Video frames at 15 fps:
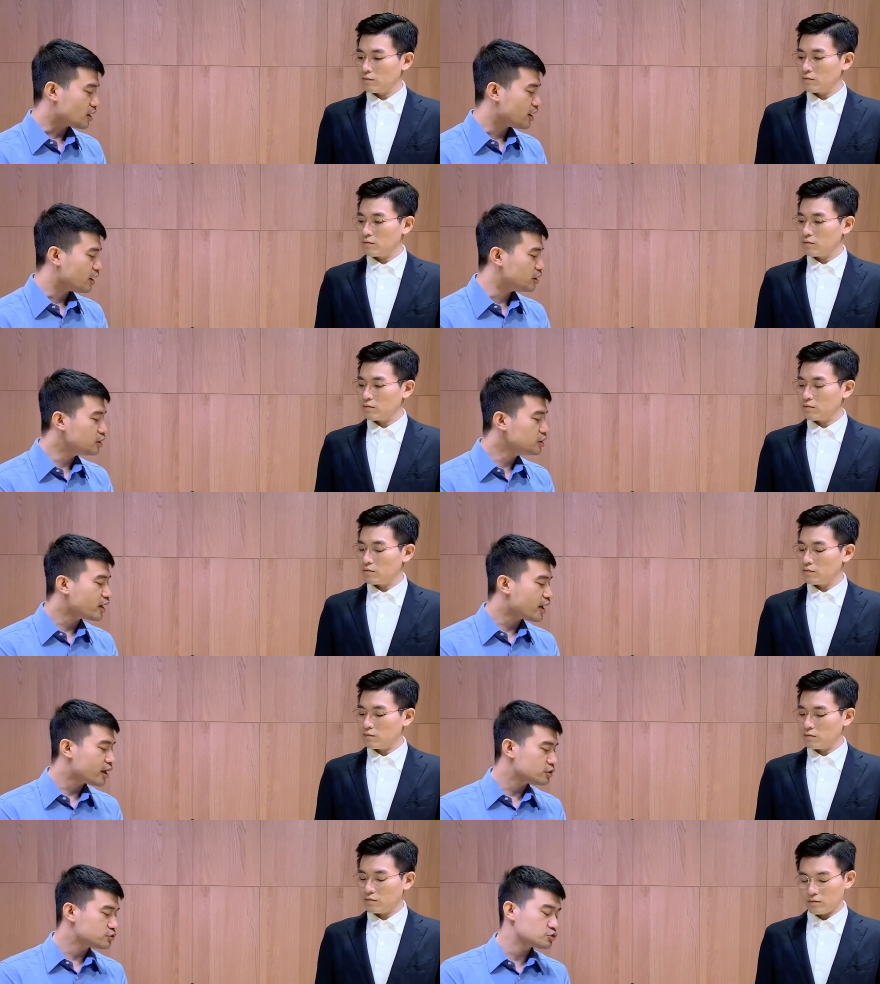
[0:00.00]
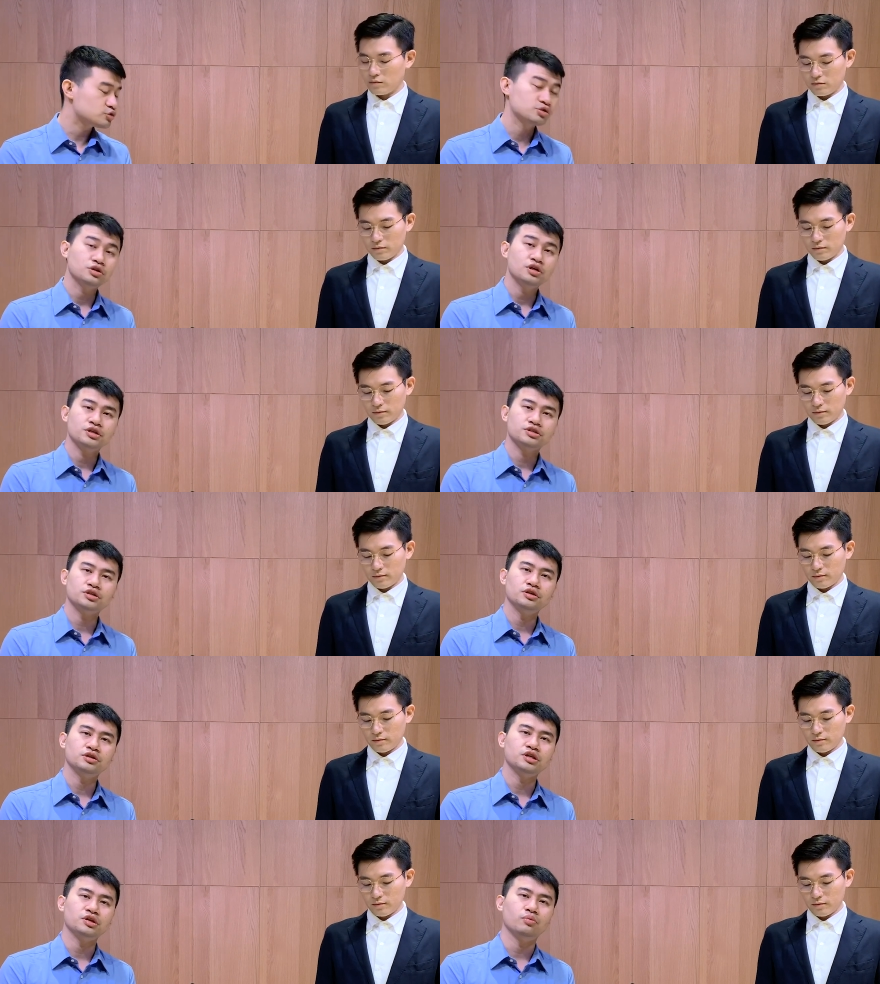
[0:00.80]
Speaker 1: And
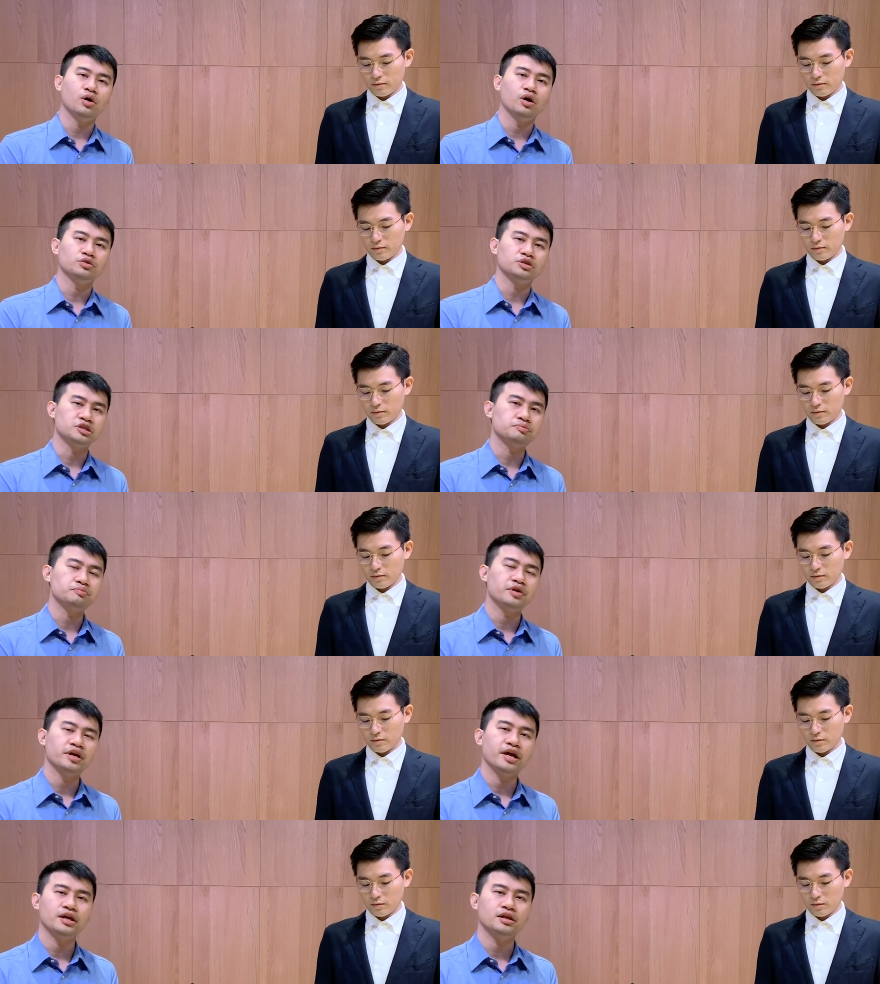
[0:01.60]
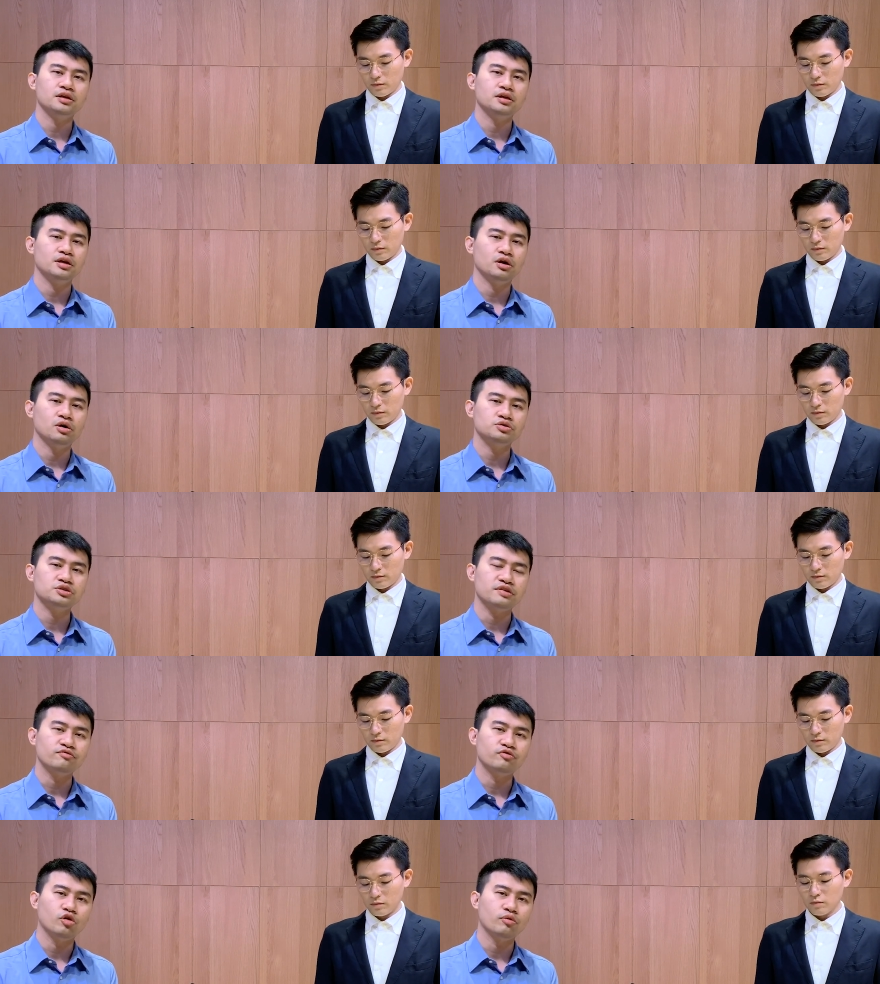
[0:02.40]
N9H30 will display loss
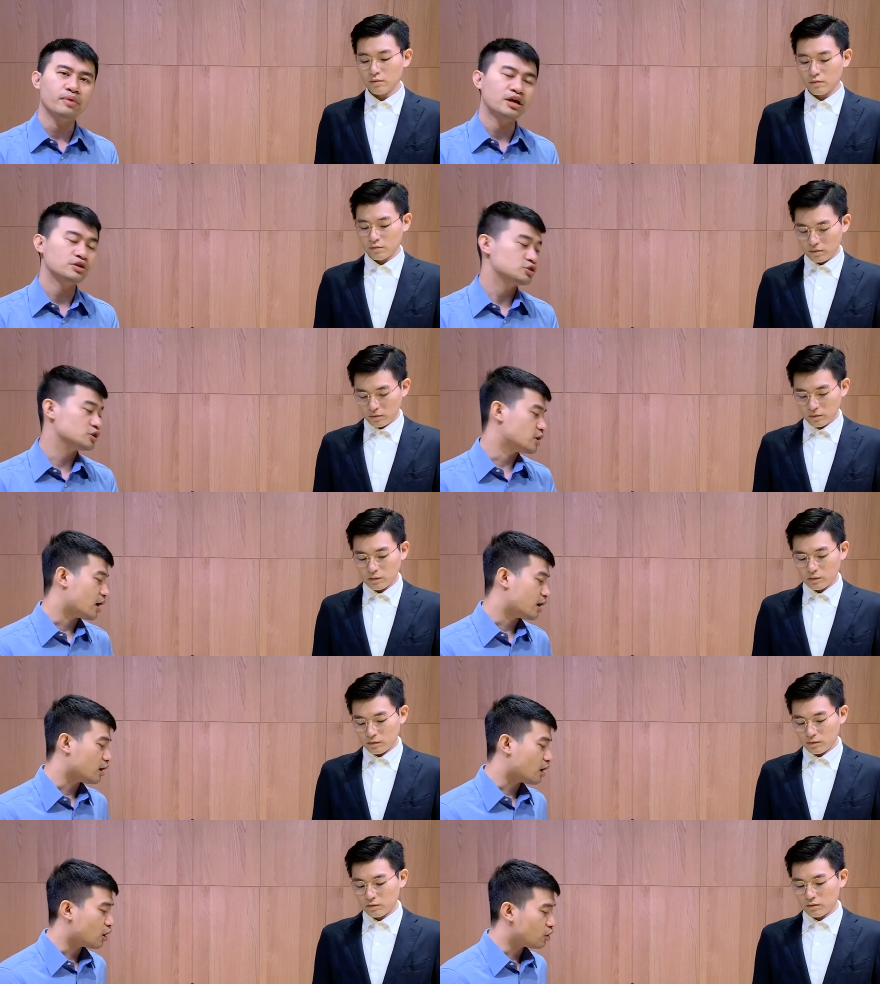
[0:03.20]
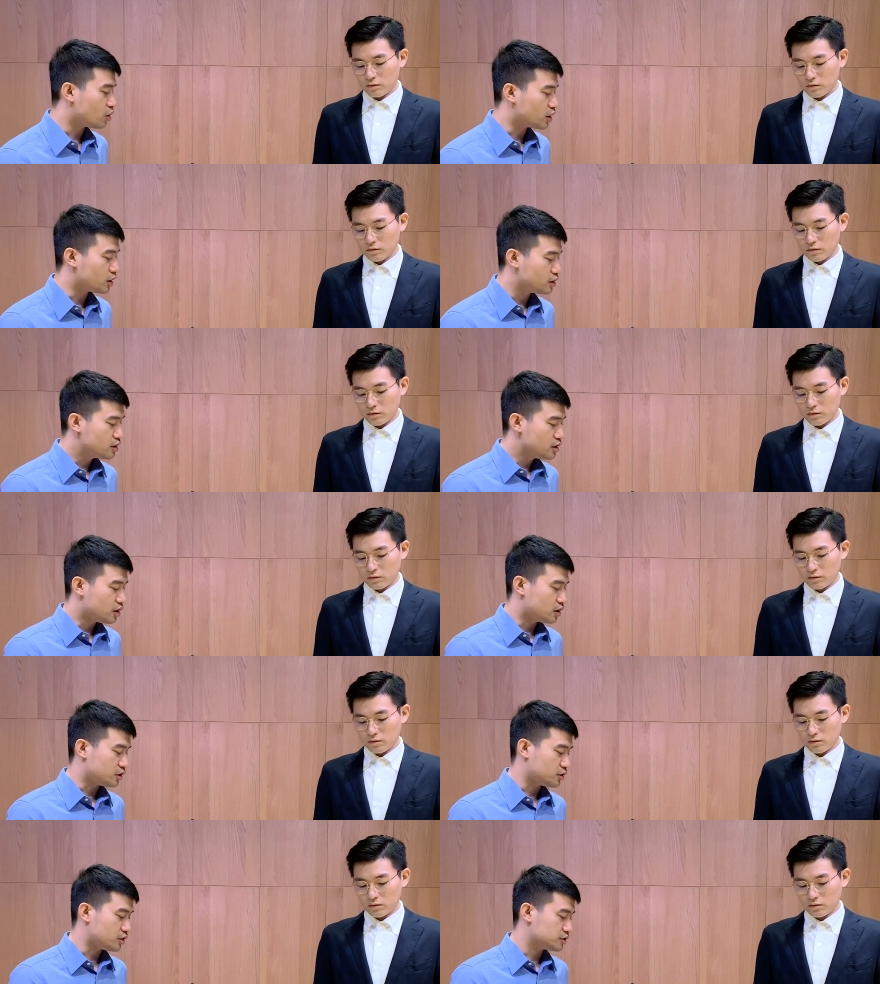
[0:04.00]
information on our
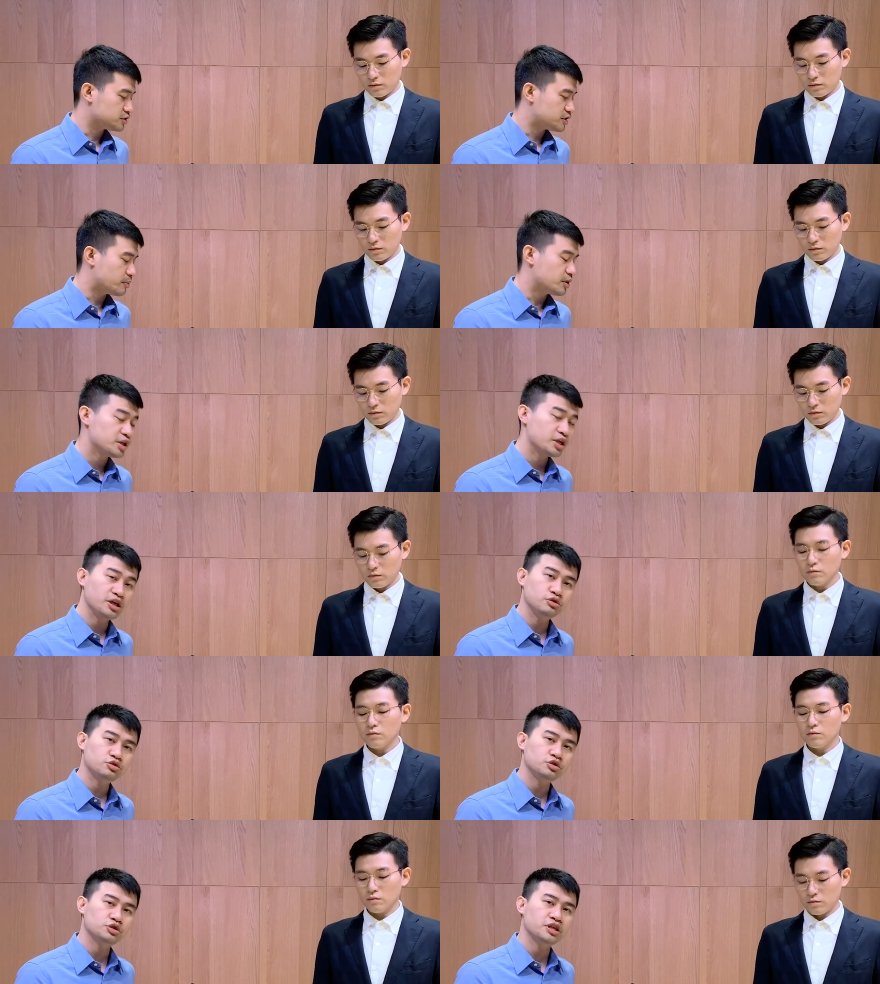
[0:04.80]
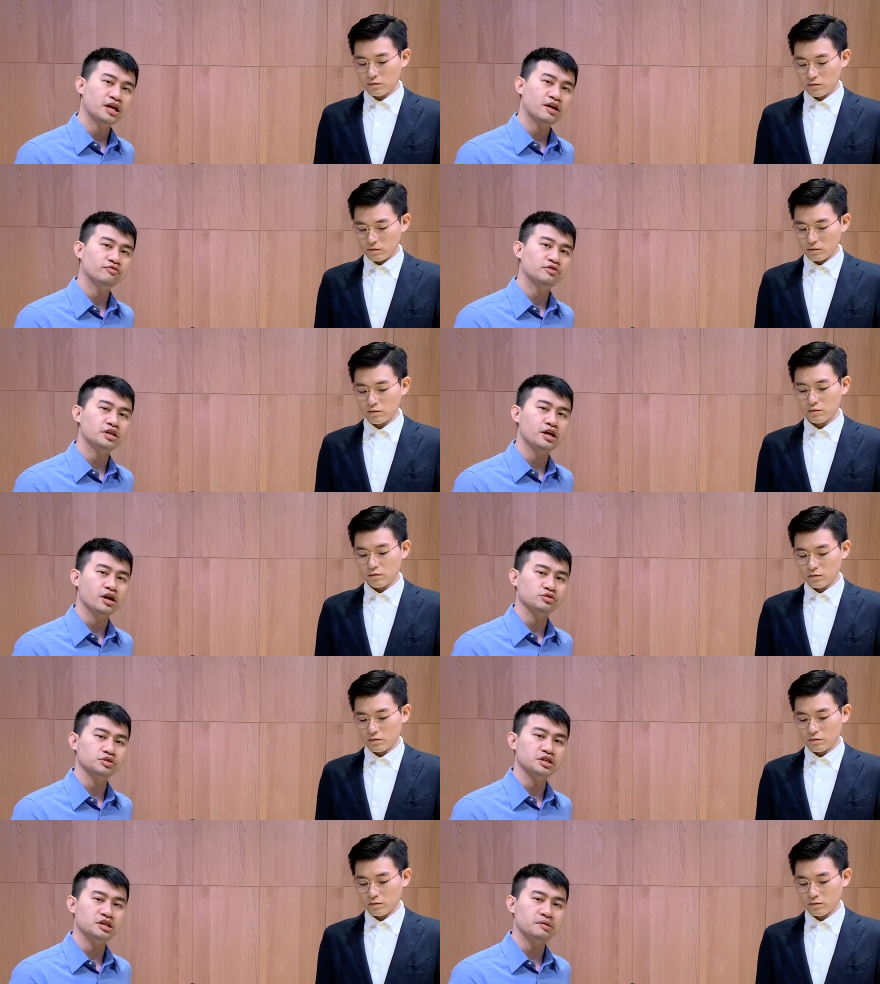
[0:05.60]
7-inch uh, TFT
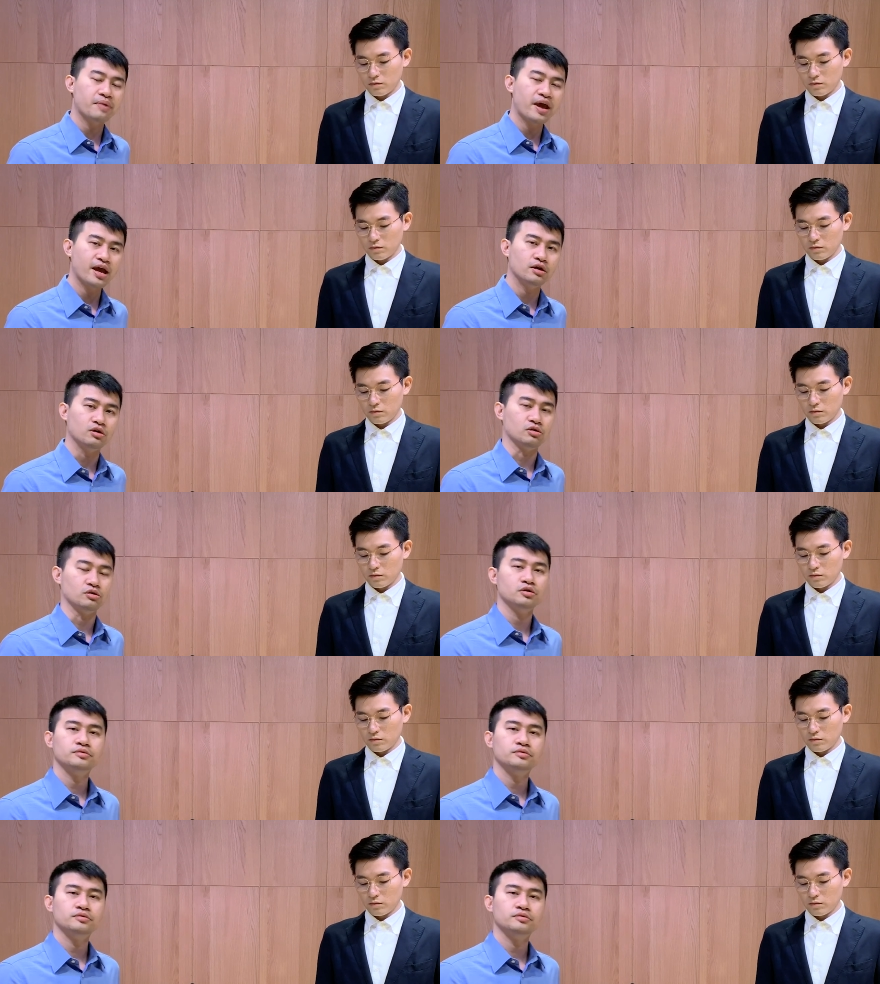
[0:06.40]
LCD panel.